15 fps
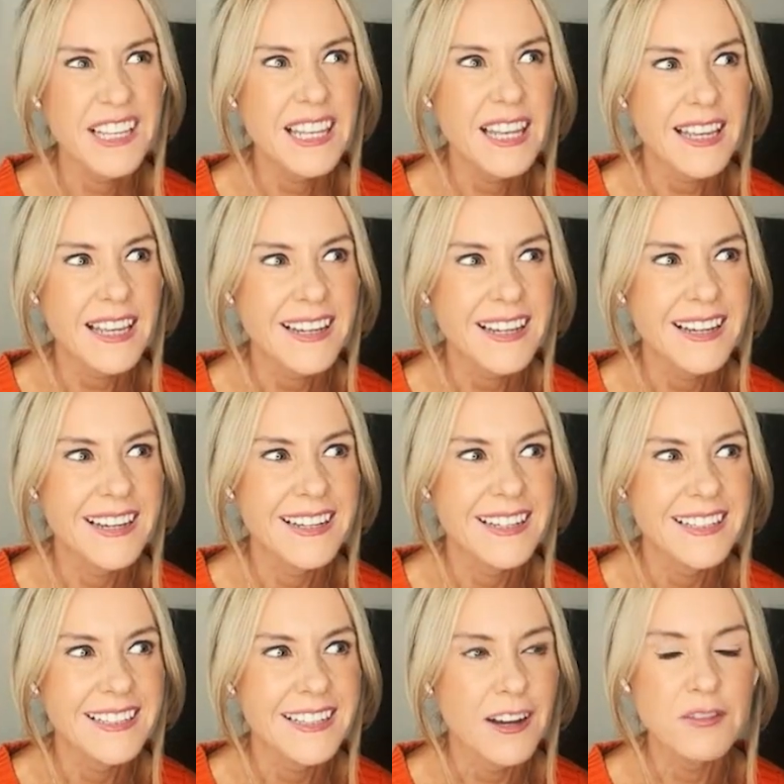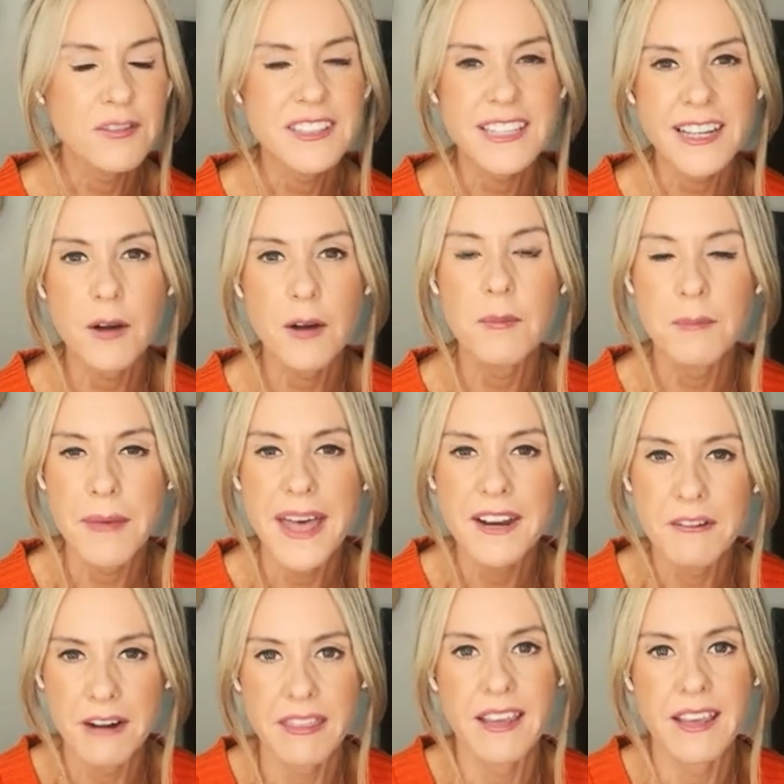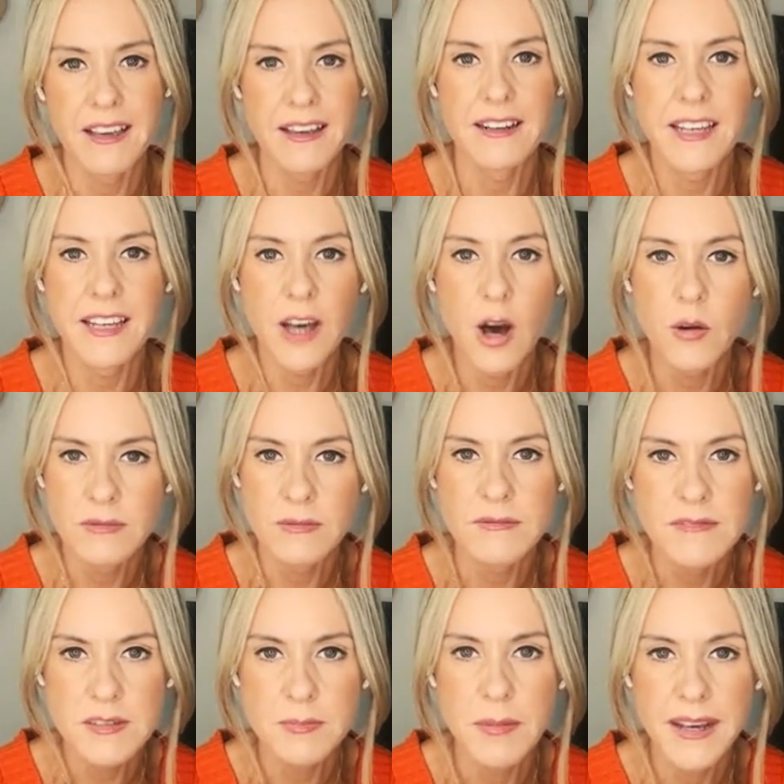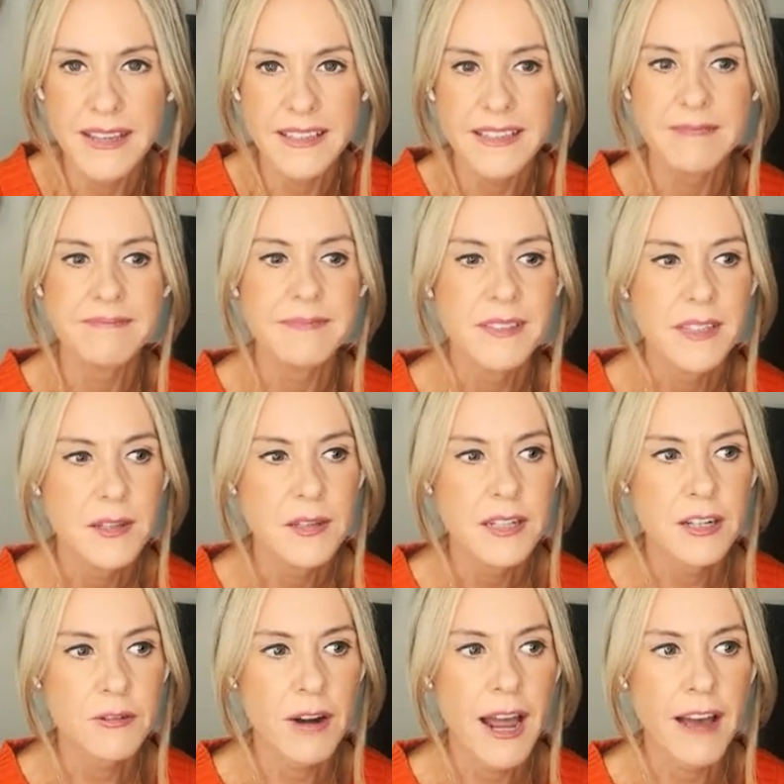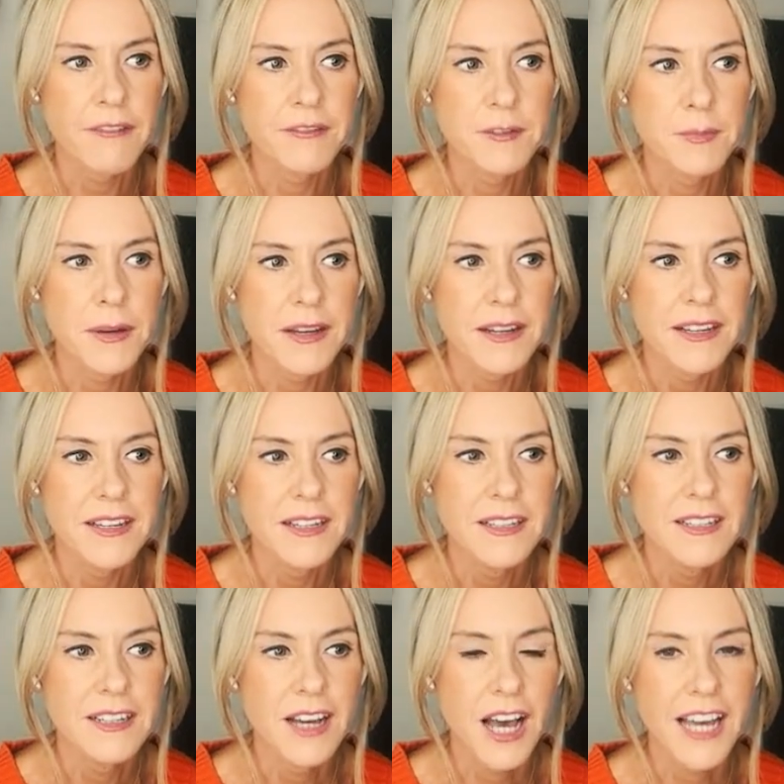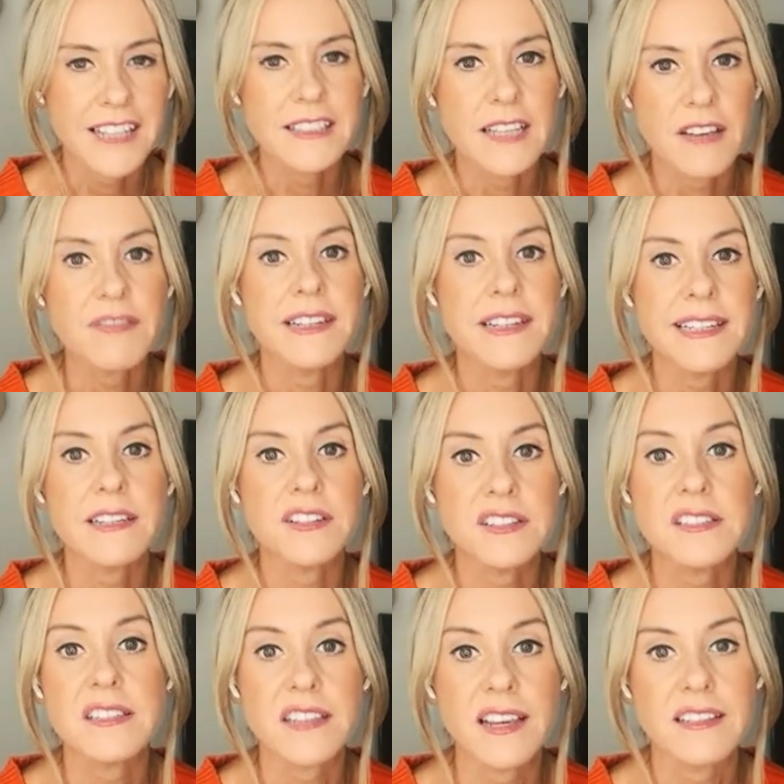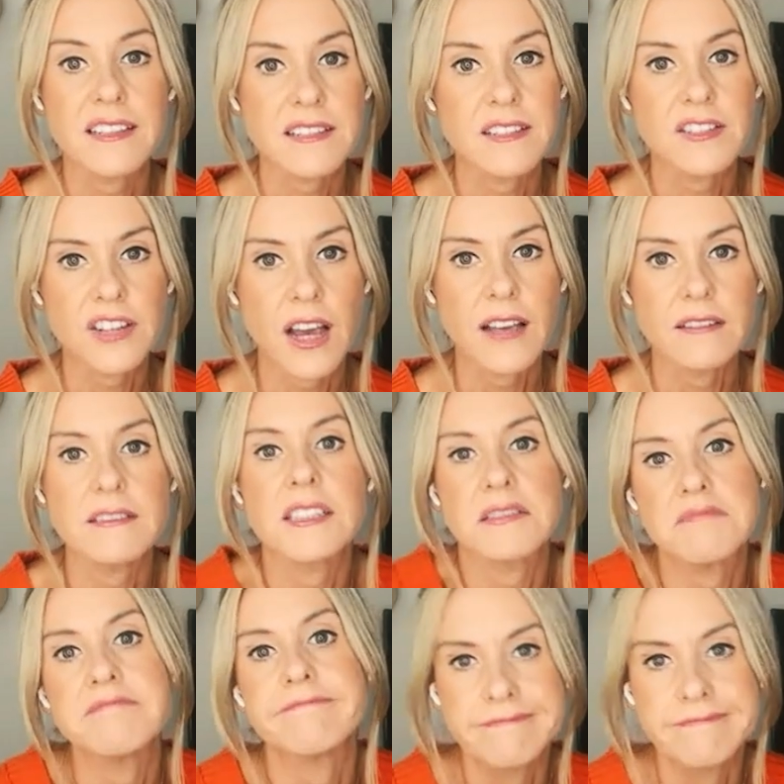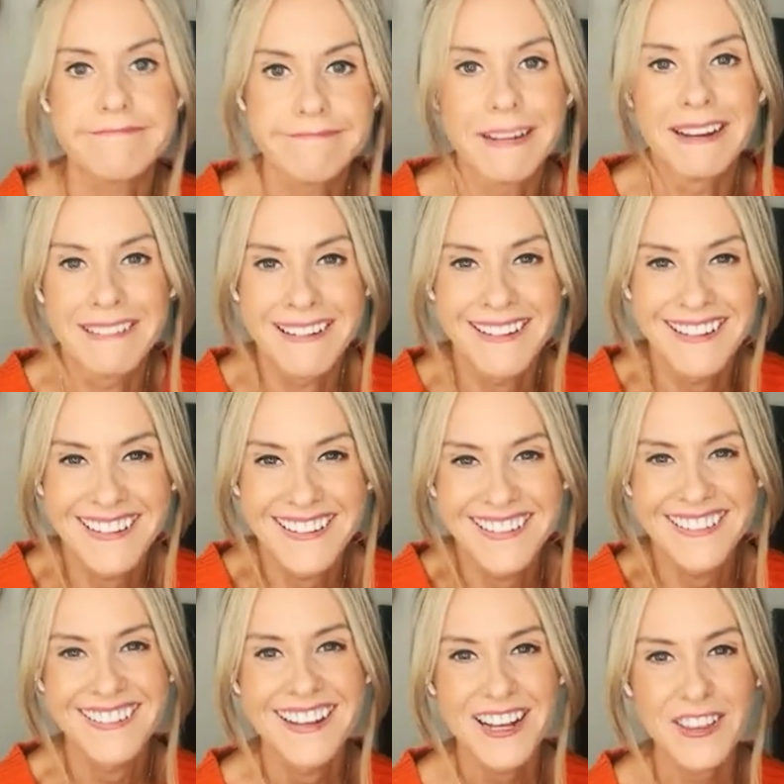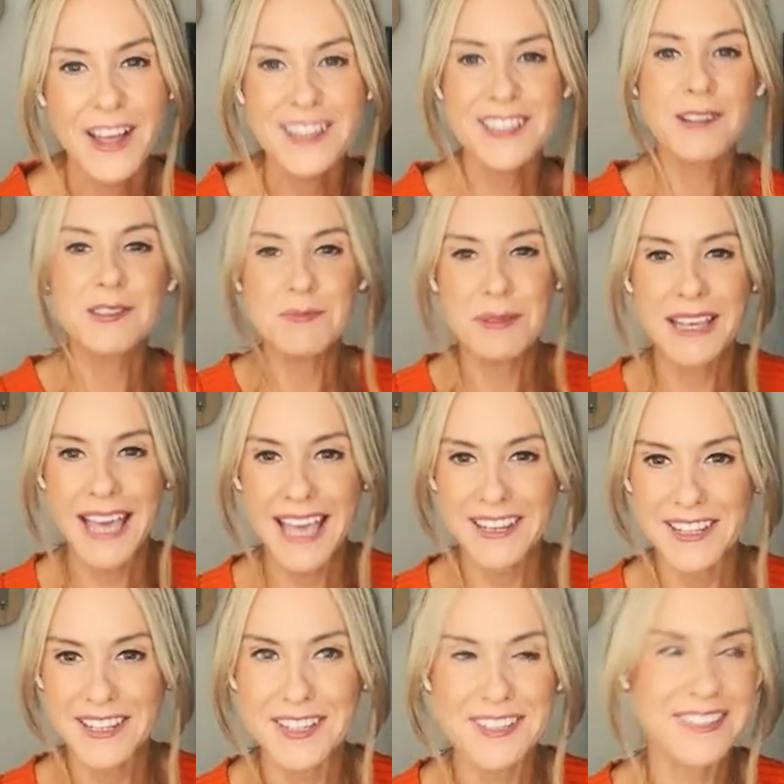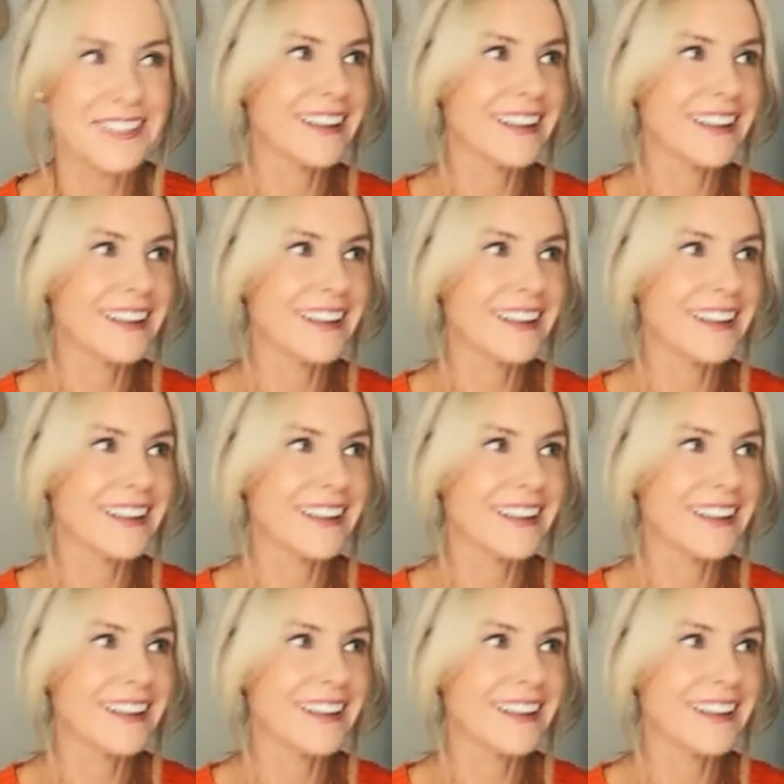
like obviously I got better, I think, and I honed my craft, but I definitely could sing as a child. That sounds big-headed, doesn't